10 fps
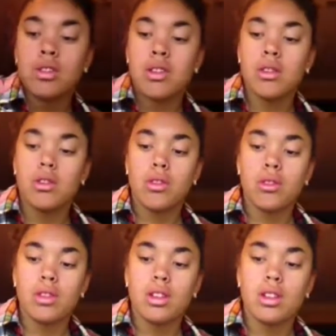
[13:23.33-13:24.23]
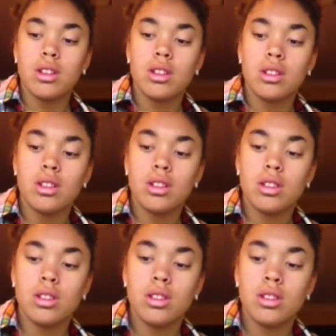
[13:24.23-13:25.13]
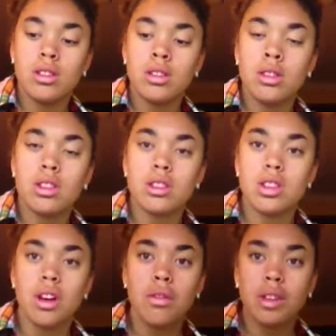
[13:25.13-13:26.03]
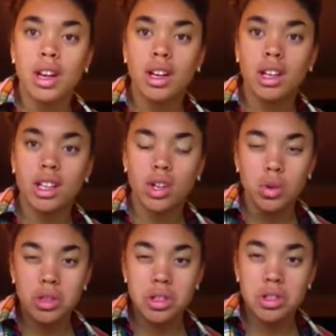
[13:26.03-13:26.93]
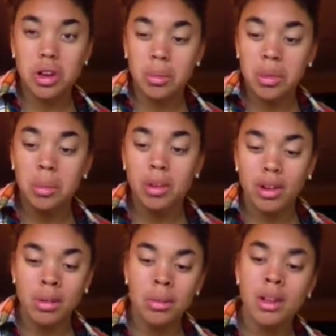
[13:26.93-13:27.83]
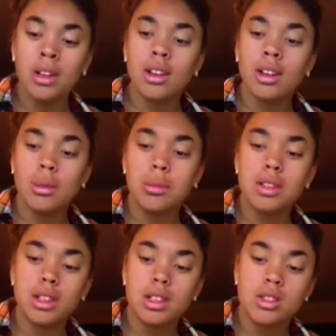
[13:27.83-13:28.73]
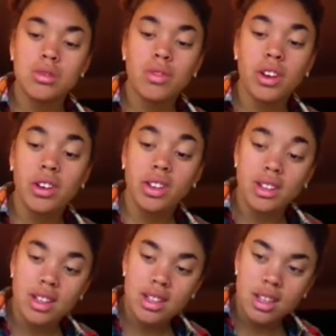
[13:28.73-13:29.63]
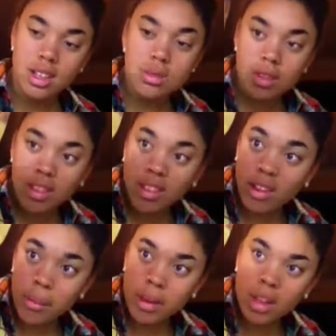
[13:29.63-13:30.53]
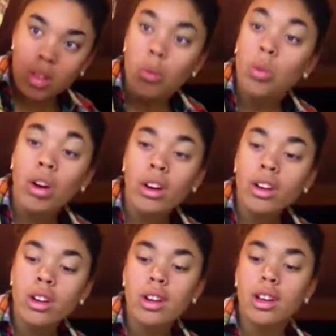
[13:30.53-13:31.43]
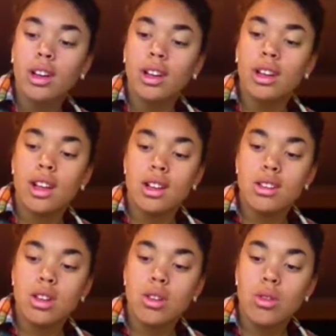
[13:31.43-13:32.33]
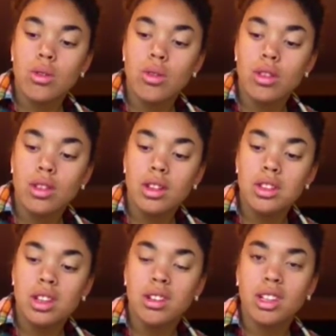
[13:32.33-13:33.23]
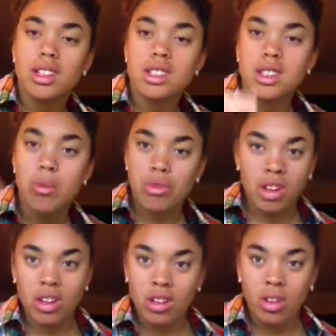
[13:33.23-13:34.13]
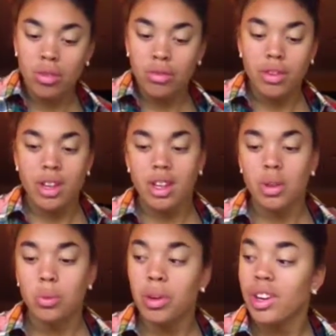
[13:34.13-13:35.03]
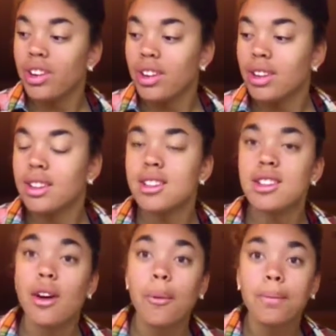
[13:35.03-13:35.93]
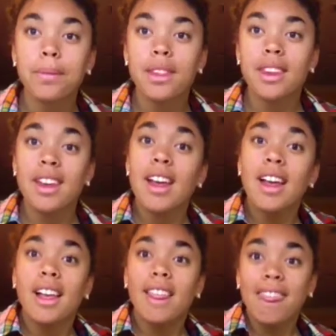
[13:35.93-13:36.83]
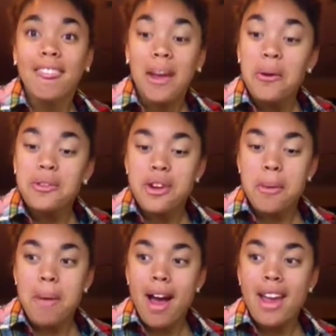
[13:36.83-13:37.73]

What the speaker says: how all the stuff kind of like goes to the top and the bottom? It's because there's varying densities within the lemon and the water, and so it's gonna like separate all funny and weird. So those are my